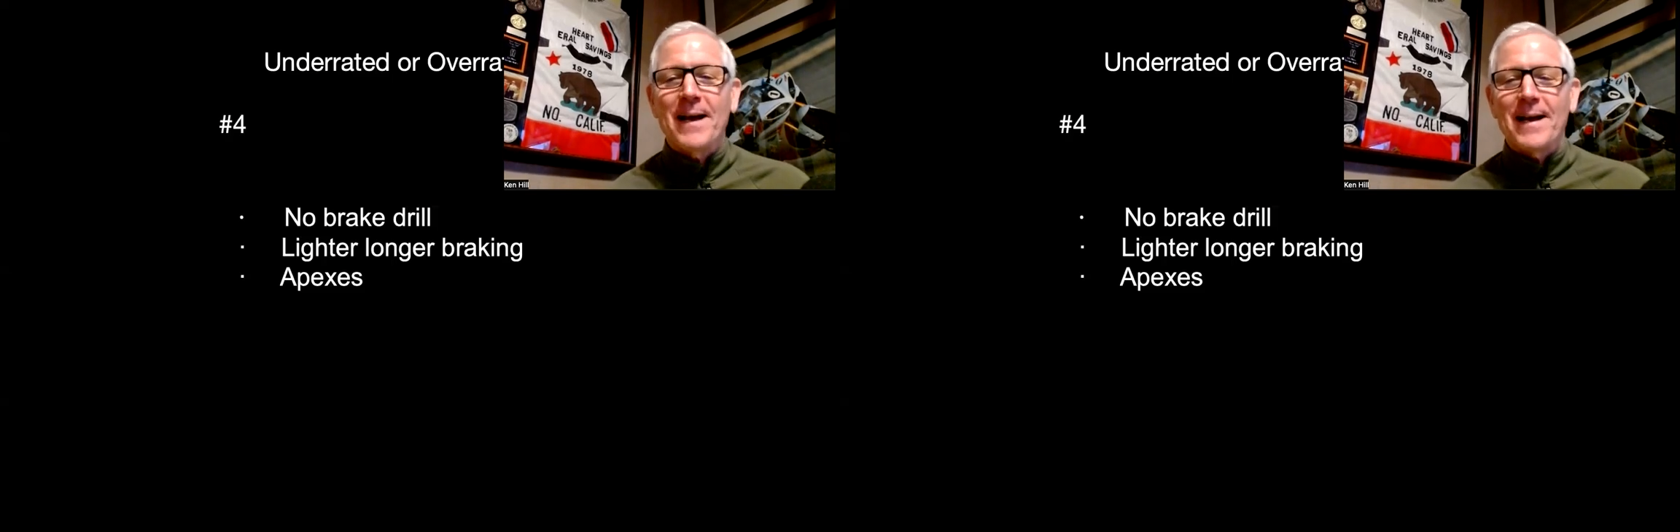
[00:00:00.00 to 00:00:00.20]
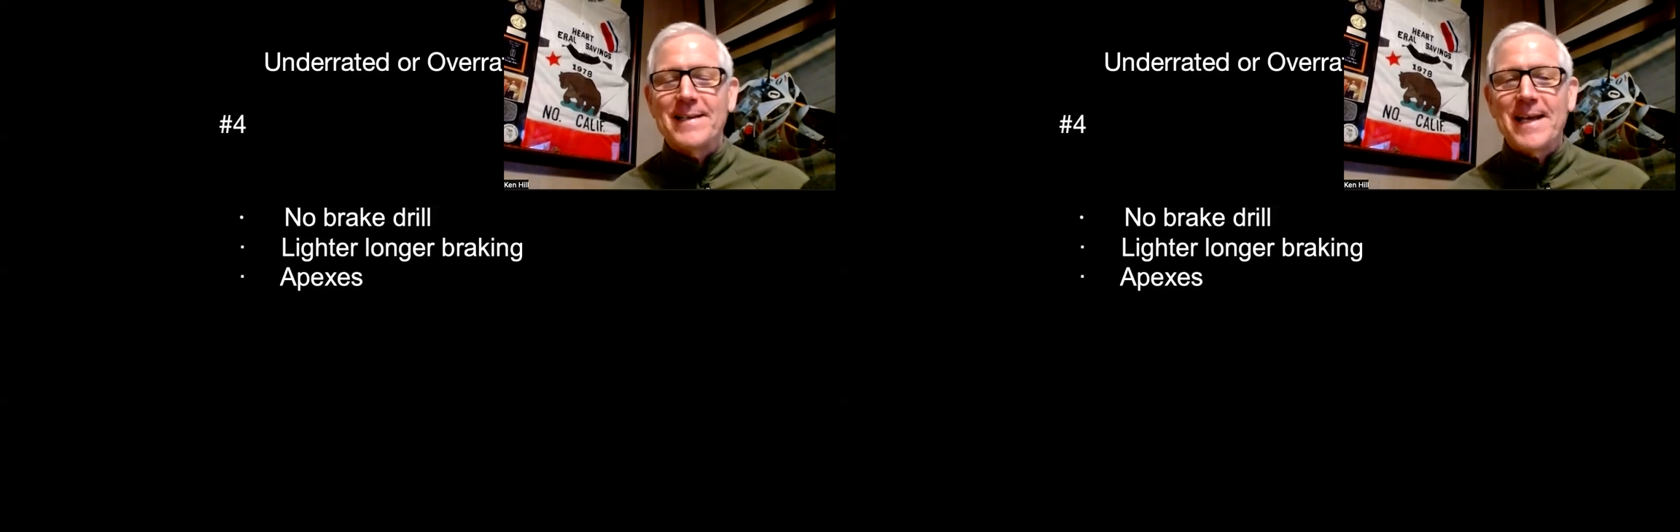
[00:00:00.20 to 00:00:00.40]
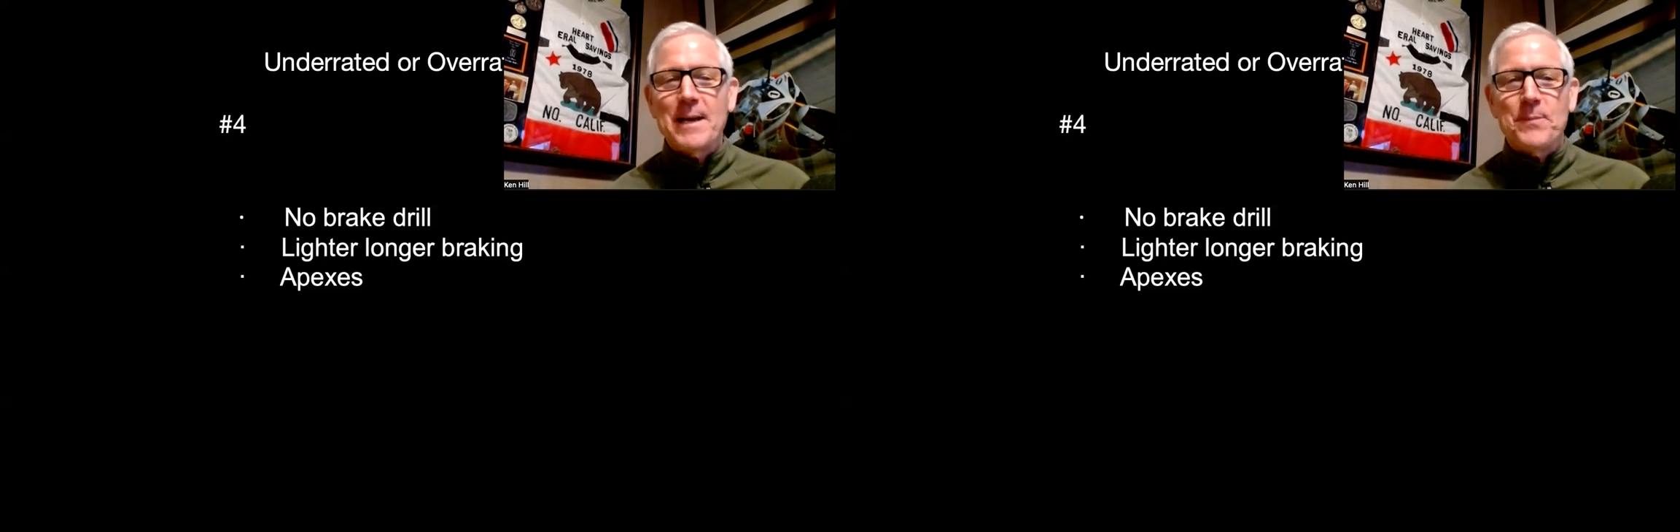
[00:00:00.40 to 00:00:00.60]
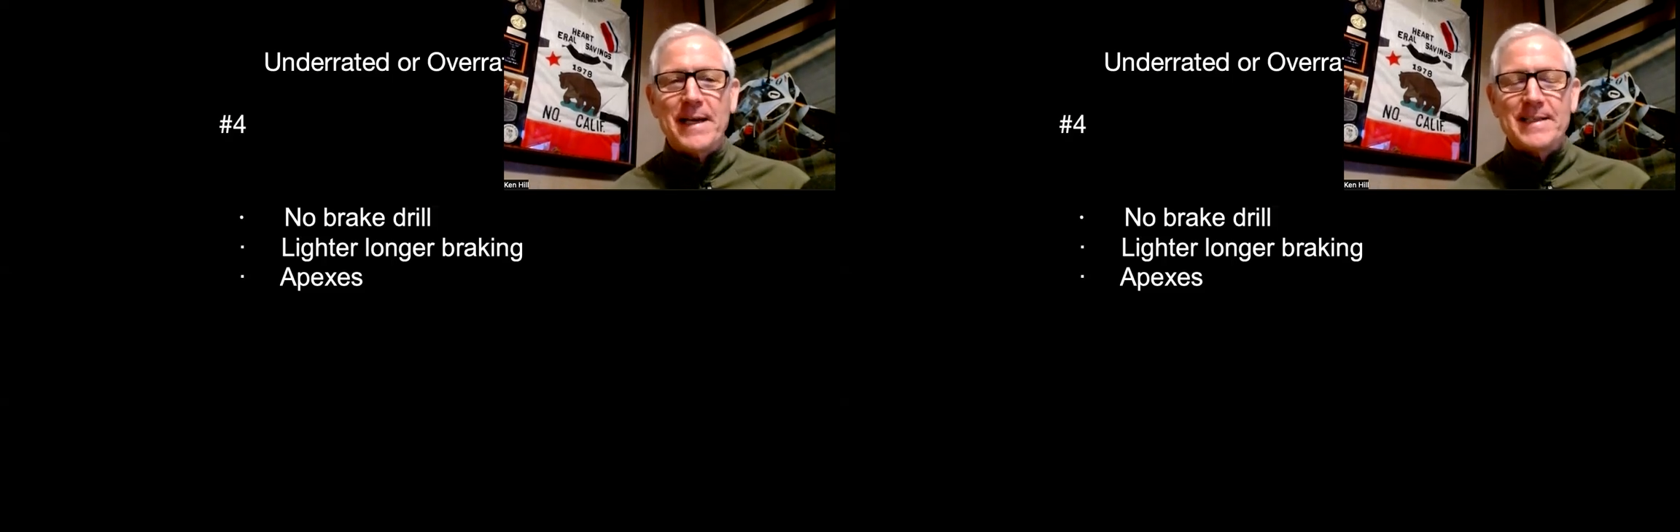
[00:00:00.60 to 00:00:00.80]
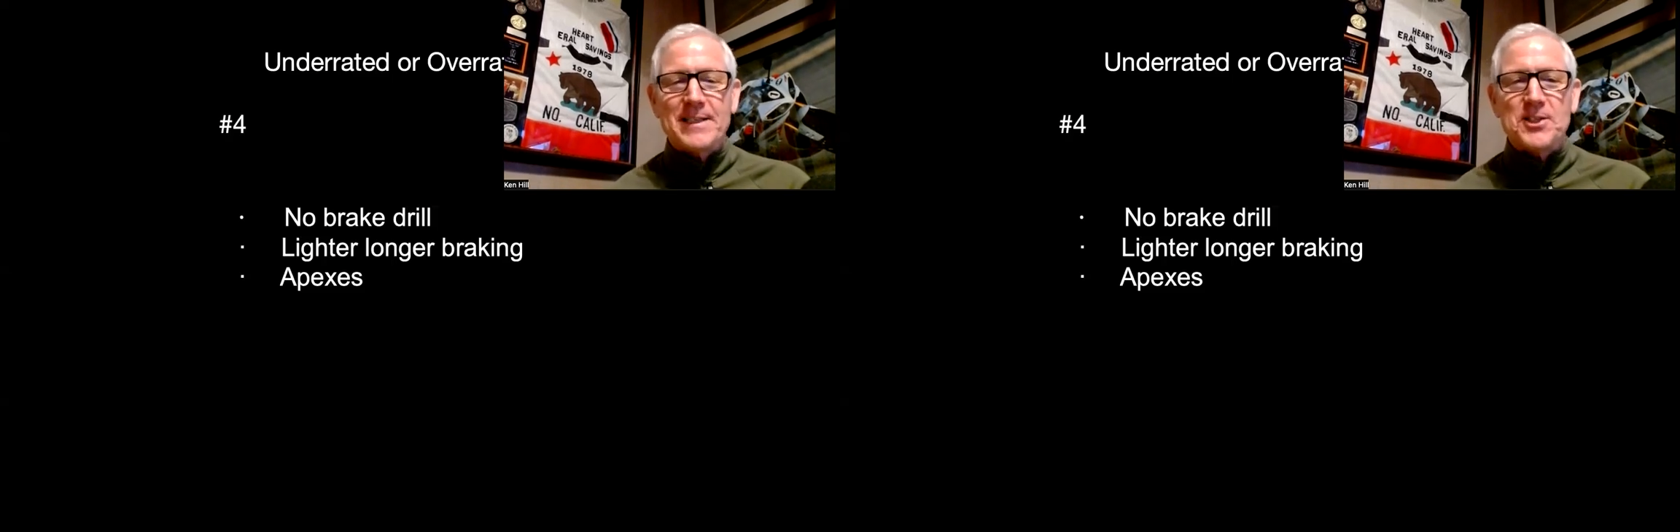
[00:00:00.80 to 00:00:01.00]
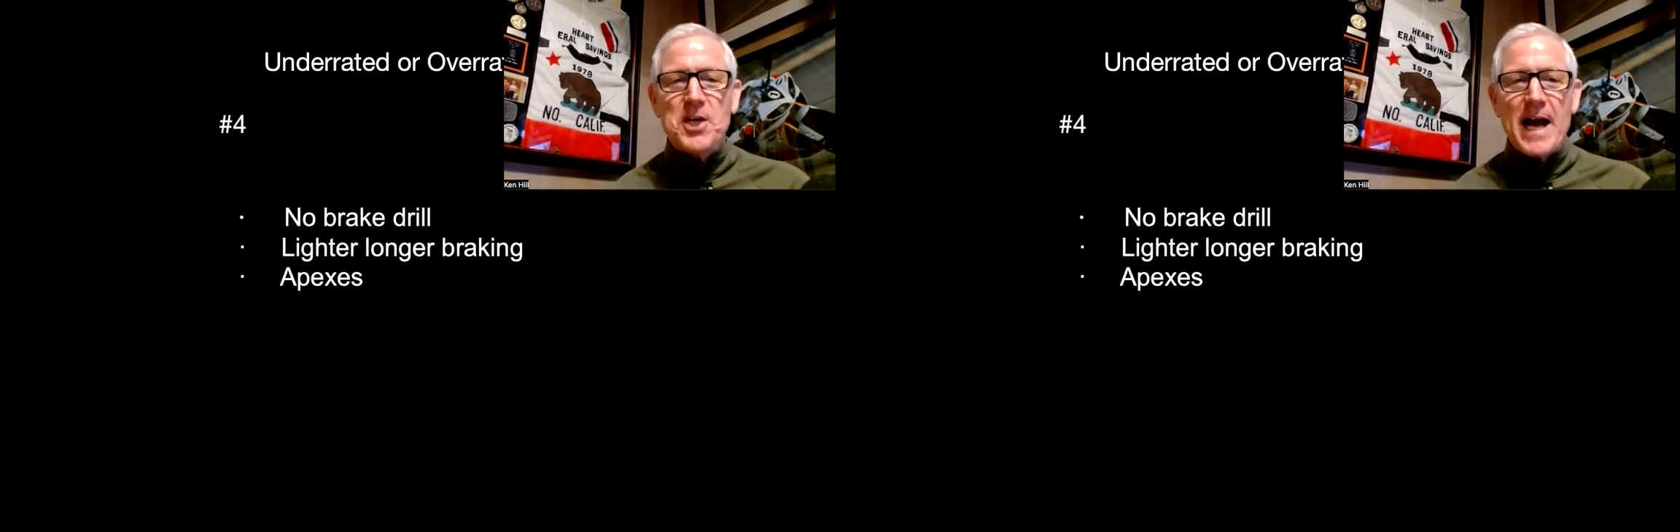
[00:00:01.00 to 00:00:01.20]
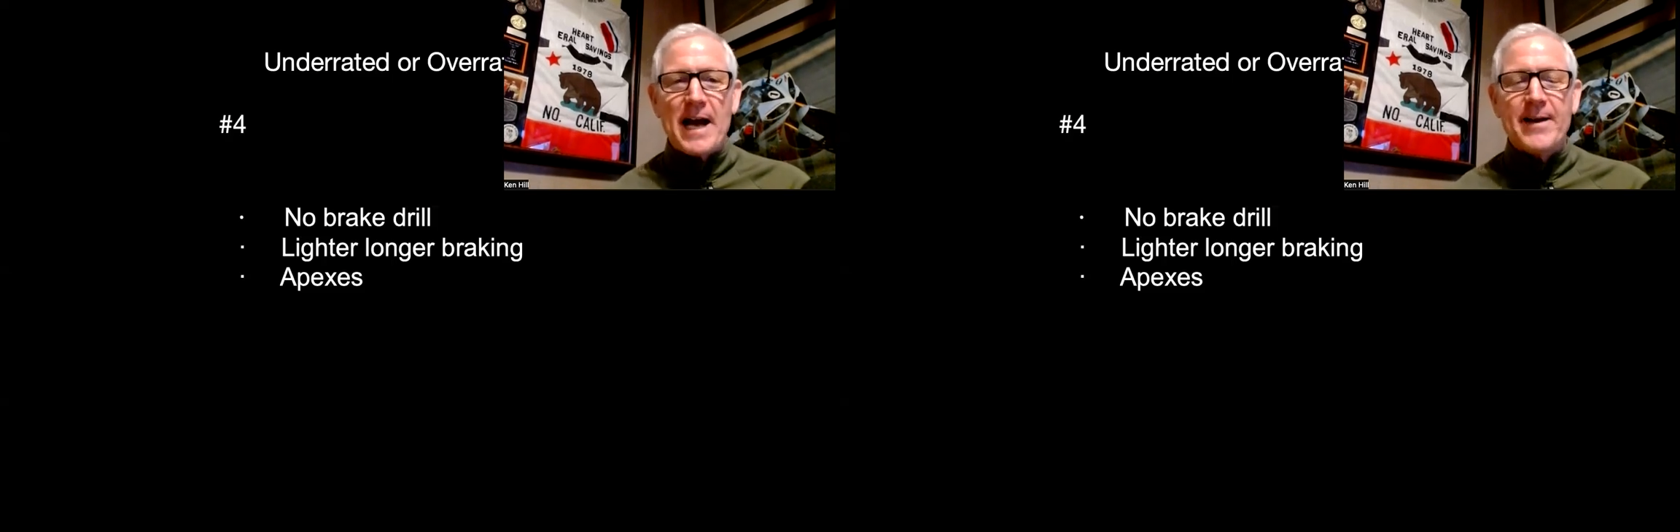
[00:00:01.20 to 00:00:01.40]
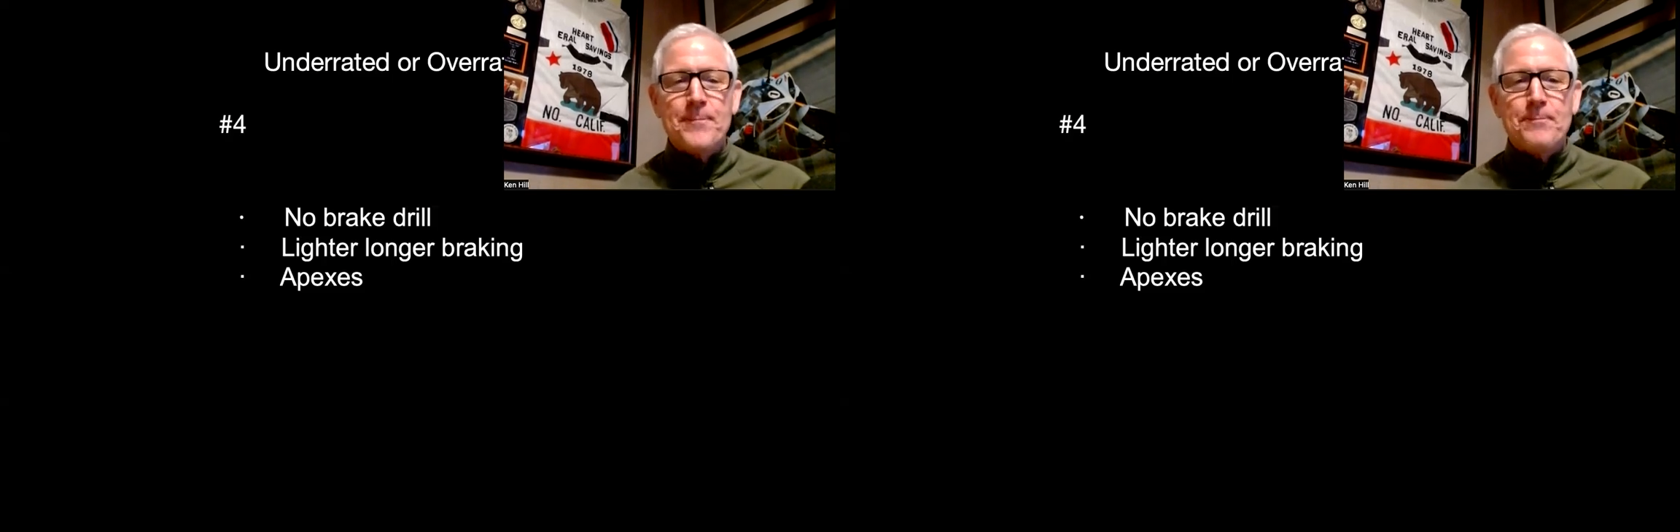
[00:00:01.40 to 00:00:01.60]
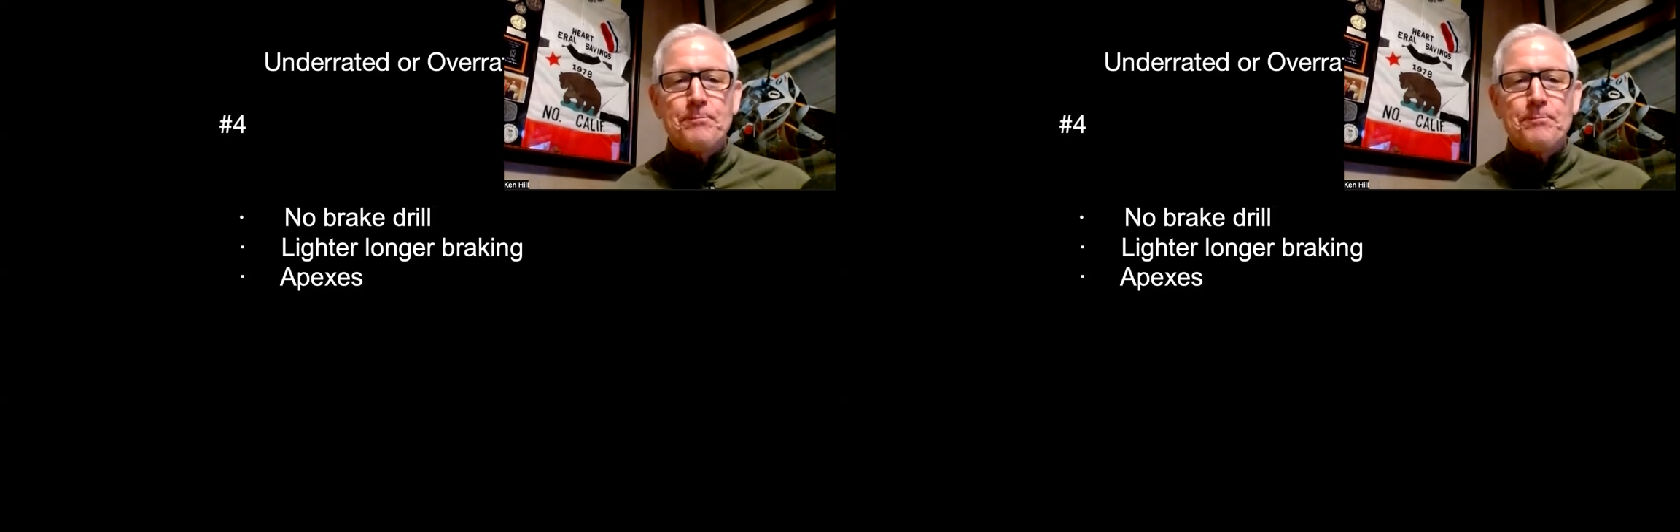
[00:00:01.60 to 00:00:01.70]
to keep things in check.